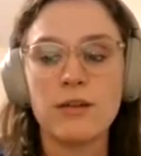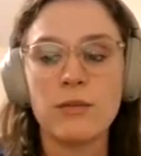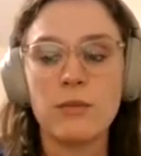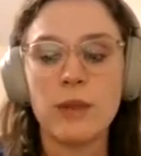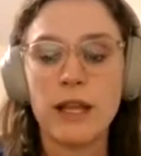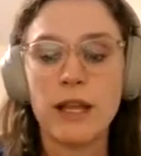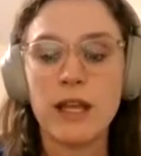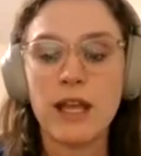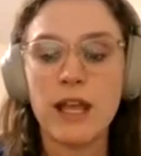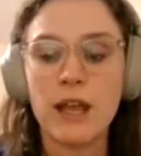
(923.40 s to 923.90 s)

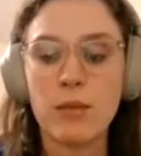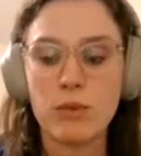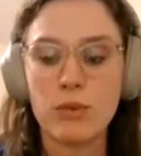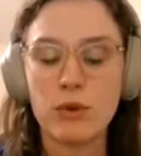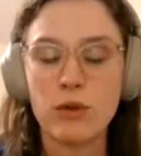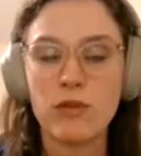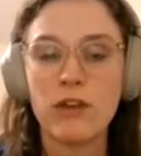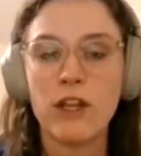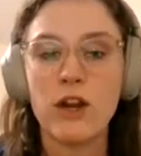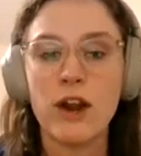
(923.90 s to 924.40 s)
like
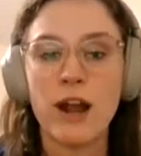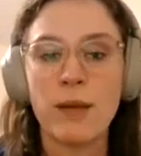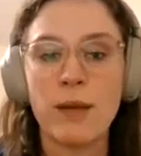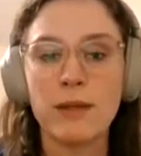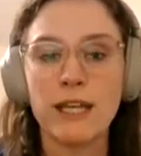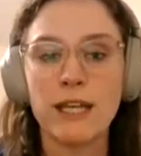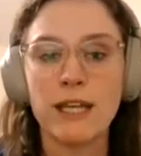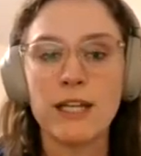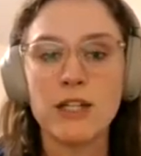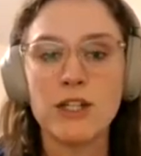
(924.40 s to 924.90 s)
improving your
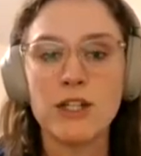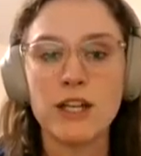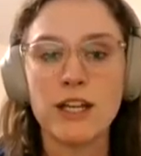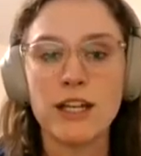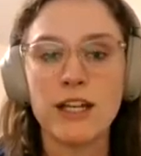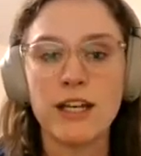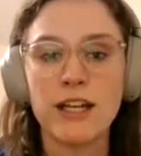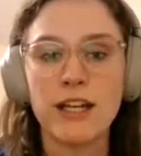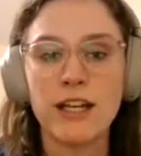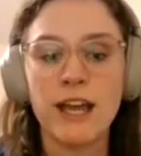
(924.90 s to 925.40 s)

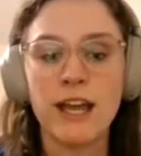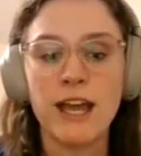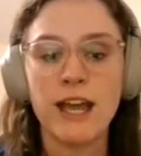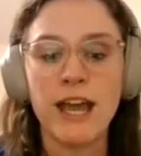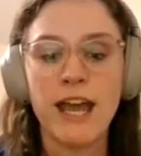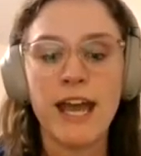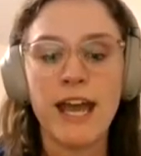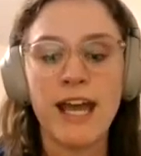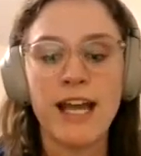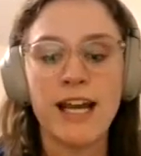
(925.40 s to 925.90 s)
application
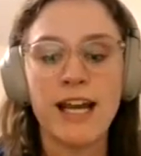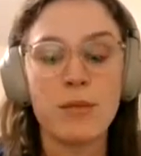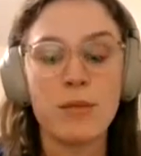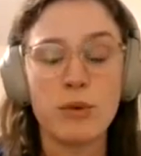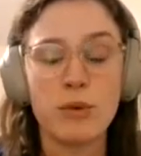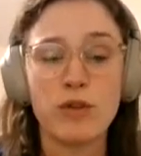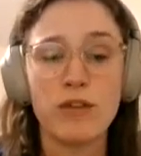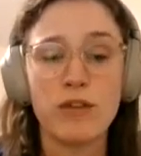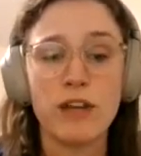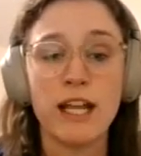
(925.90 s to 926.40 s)
and
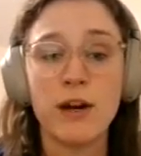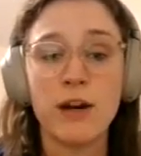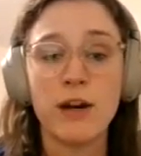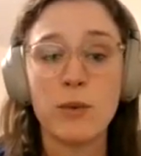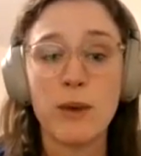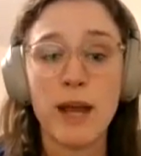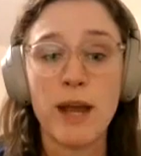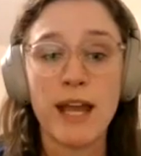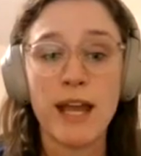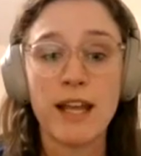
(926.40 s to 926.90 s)
improving it in a
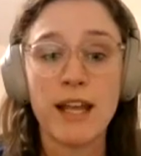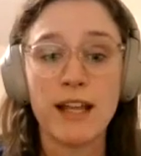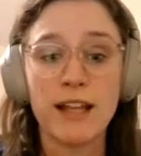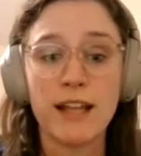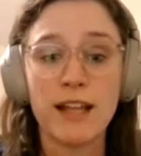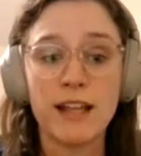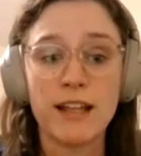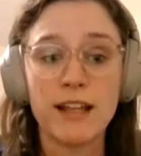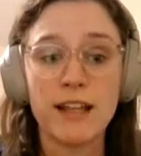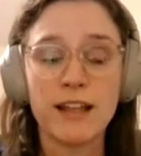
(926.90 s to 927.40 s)
way